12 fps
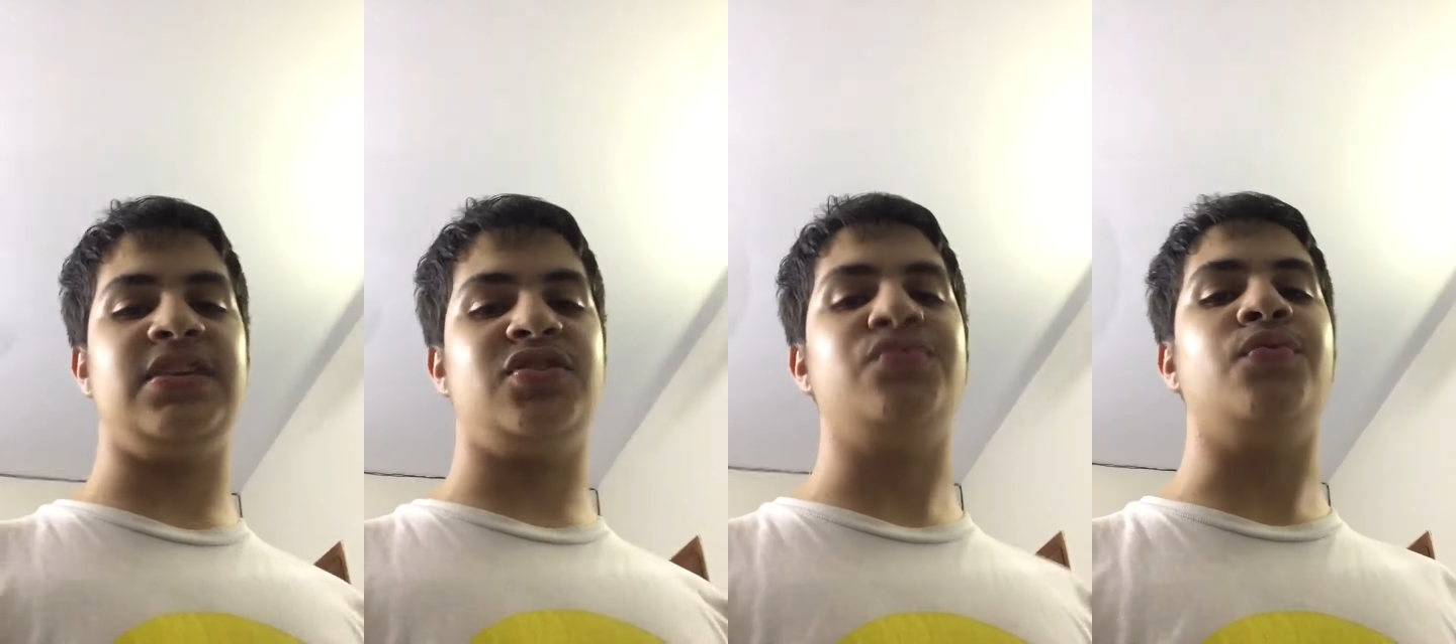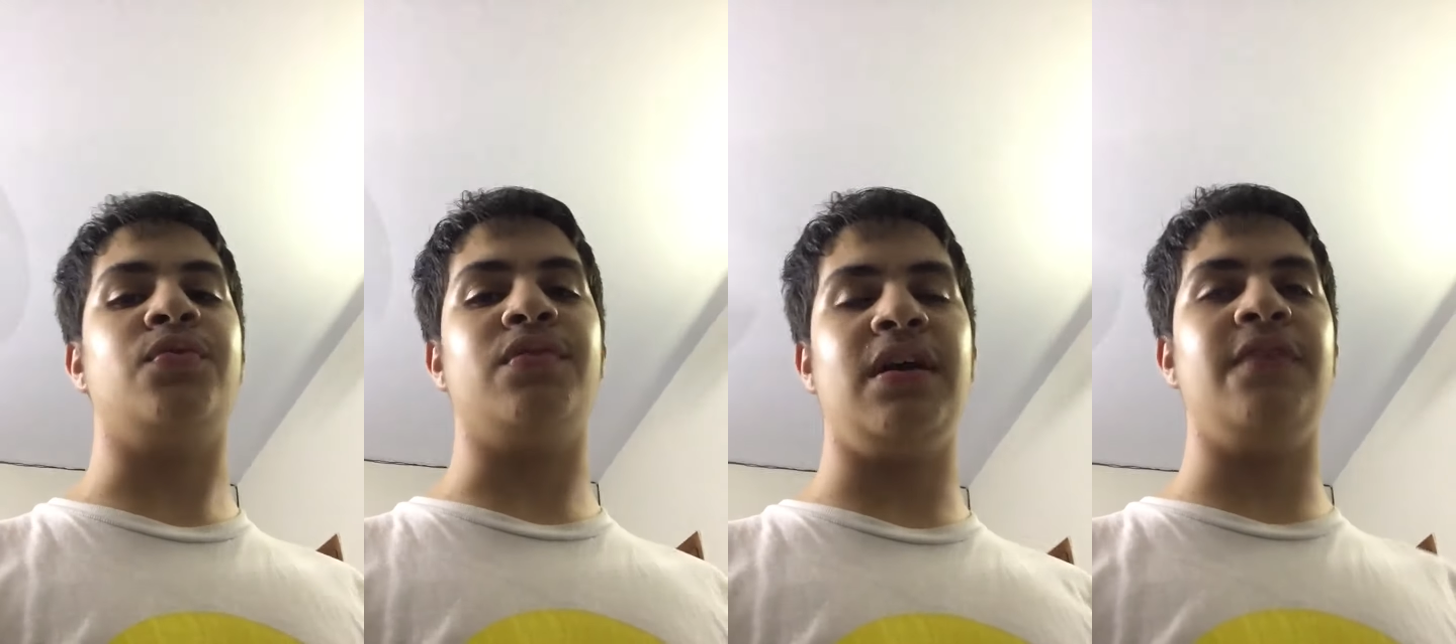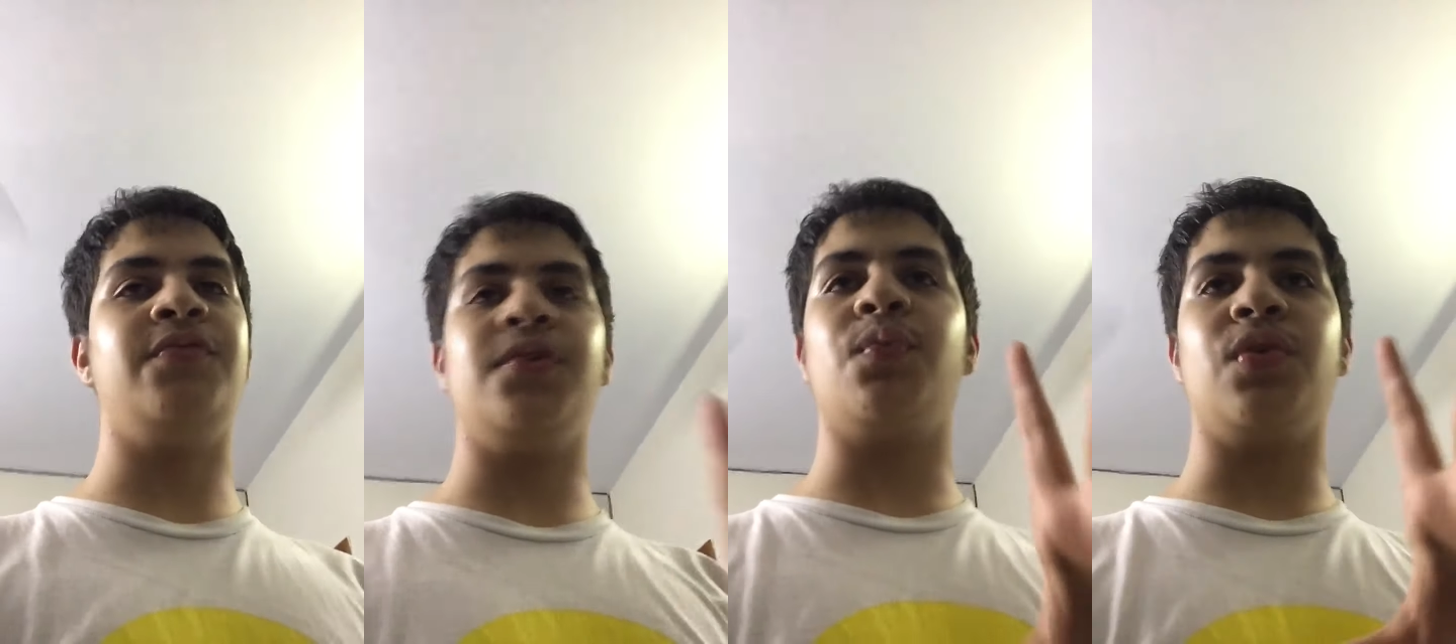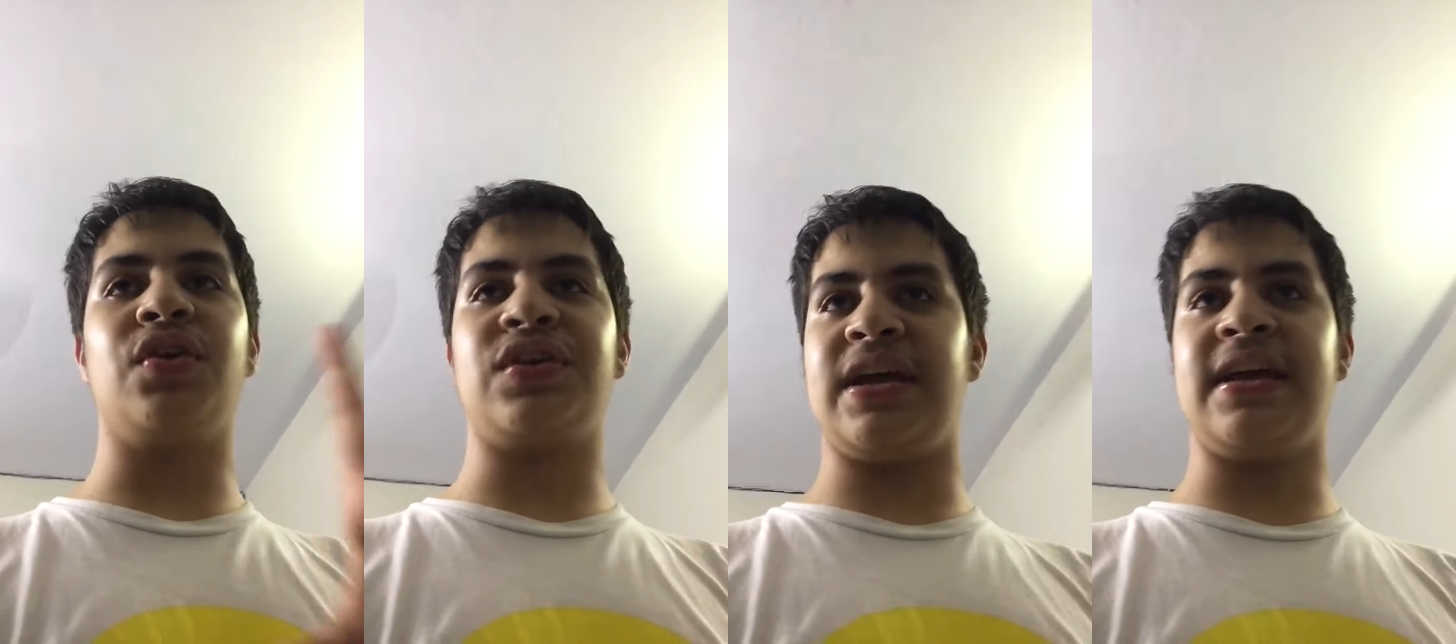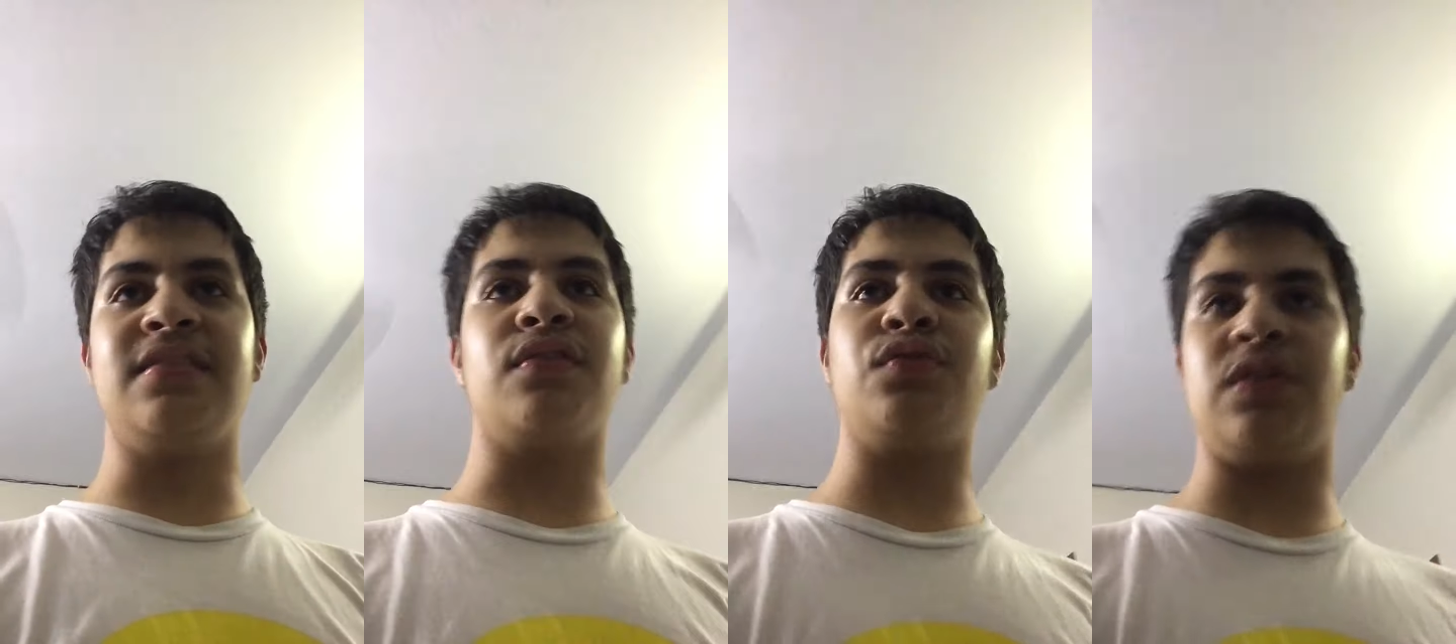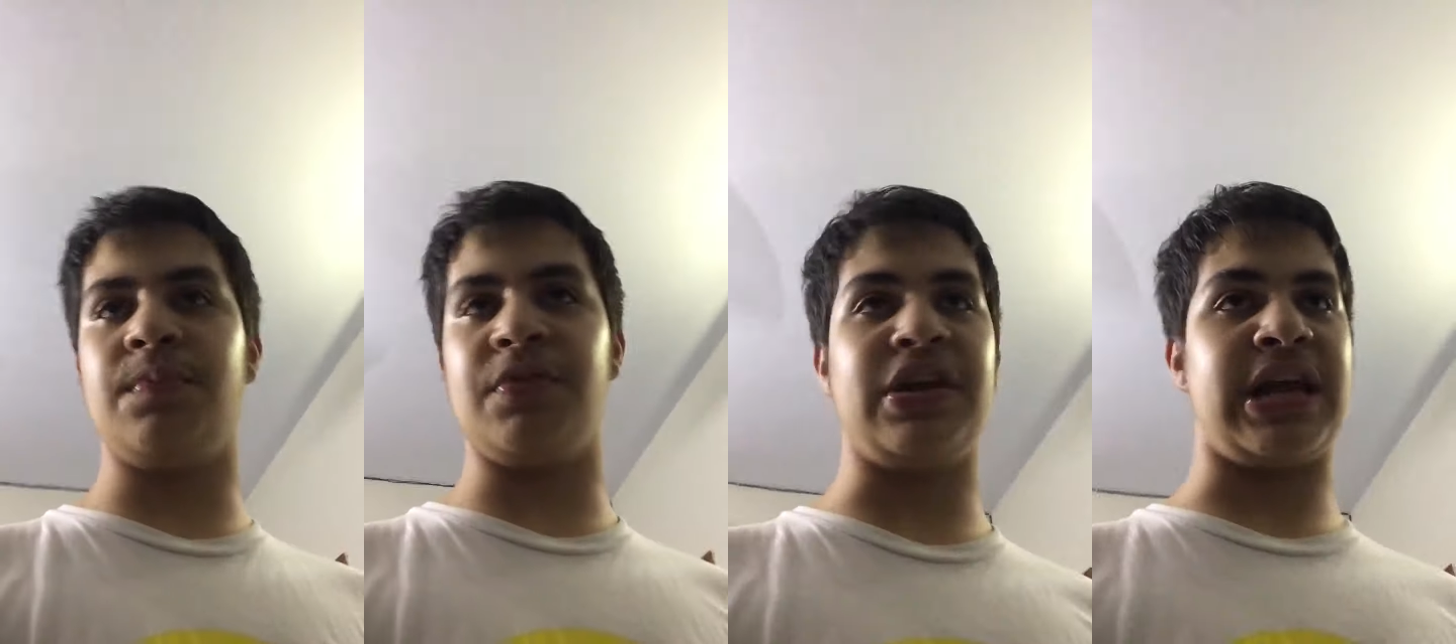tool if you're working in the 3D
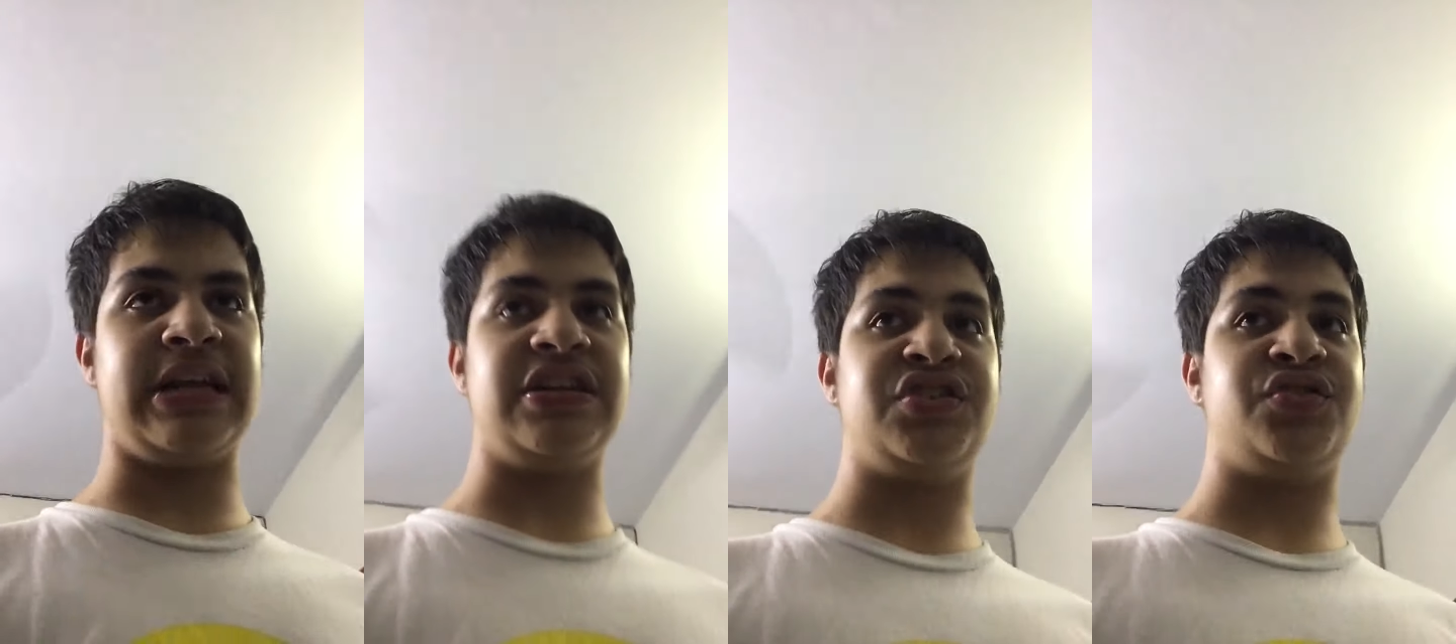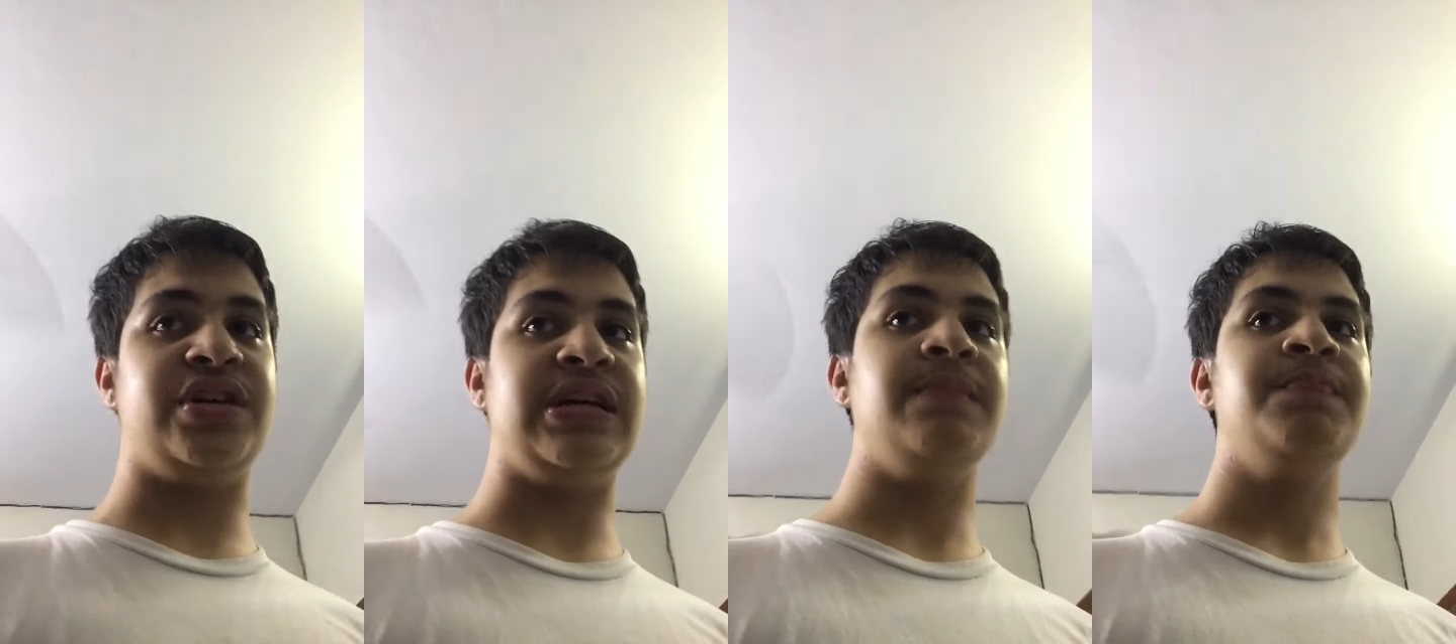printing industry